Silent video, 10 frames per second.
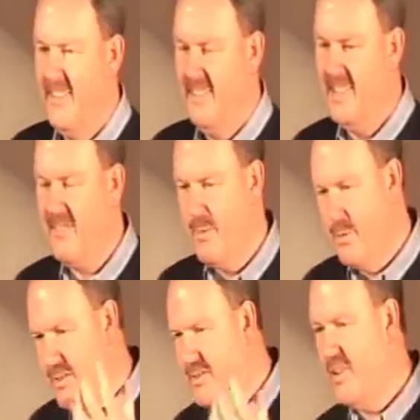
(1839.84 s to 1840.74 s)
David
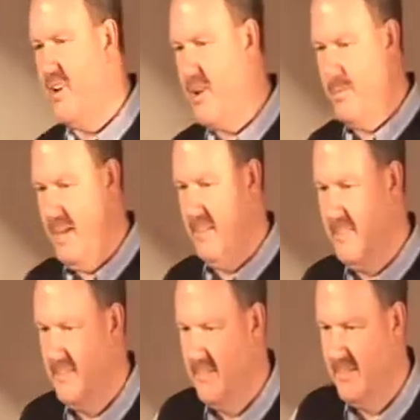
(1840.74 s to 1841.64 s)
was charming.
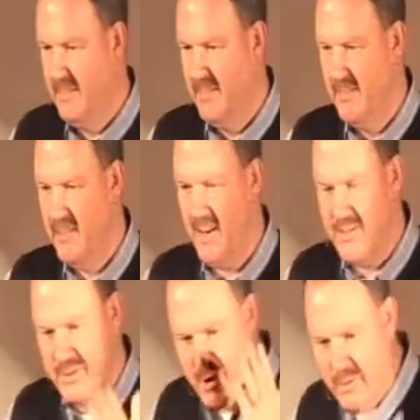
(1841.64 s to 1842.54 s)

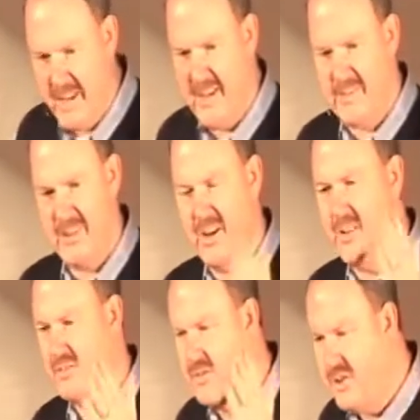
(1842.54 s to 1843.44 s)
God's grace,
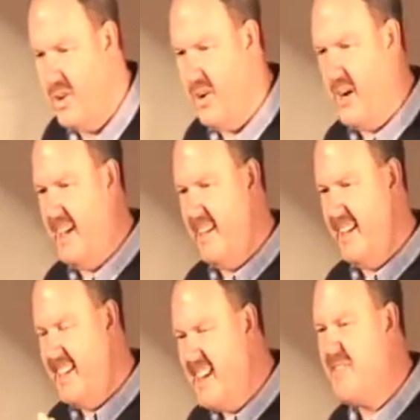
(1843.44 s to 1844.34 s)
God's joy, and the
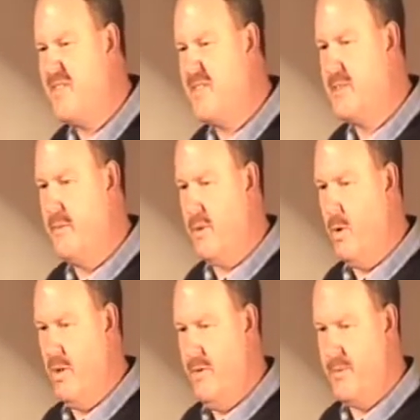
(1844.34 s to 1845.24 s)
gifts of the
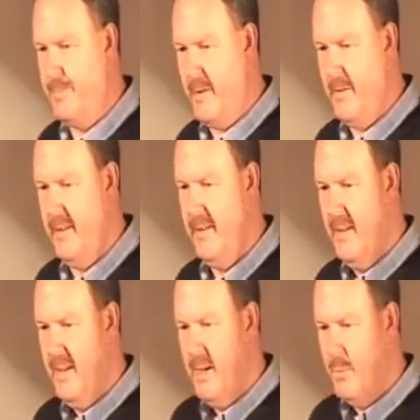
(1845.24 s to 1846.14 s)
Holy Spirit
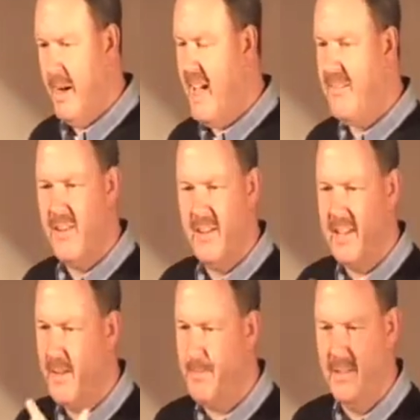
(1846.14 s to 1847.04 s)
were
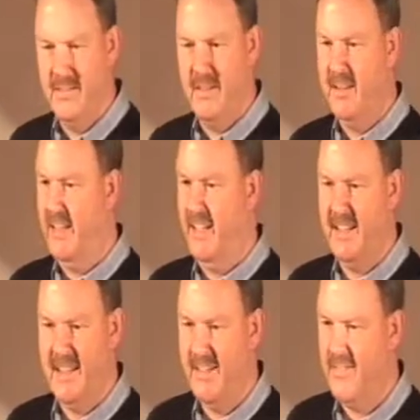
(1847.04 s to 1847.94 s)
evidently abundantly
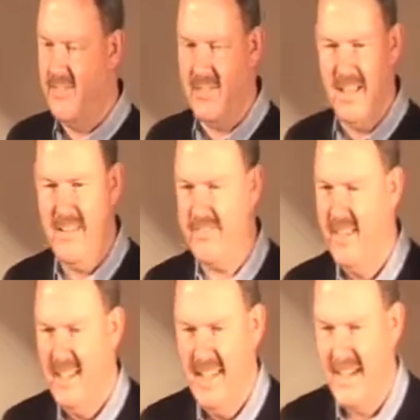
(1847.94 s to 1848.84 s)
in David's life.
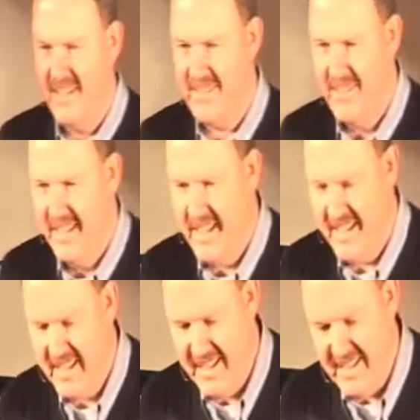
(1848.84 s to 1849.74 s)
And, as,
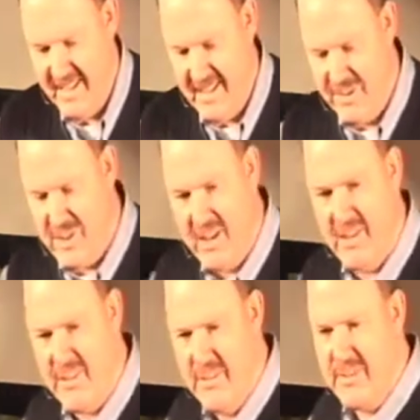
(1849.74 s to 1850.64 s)
and, and, and, and
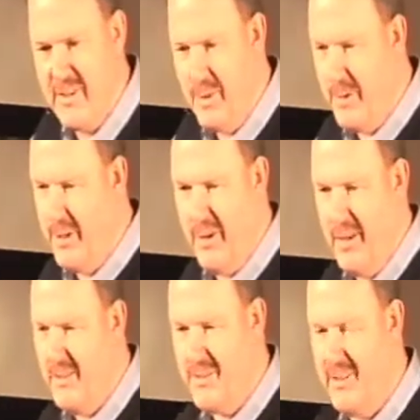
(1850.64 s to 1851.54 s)
Jonathan saw what
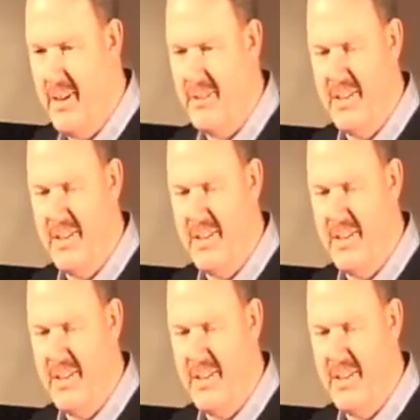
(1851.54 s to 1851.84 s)
God saw.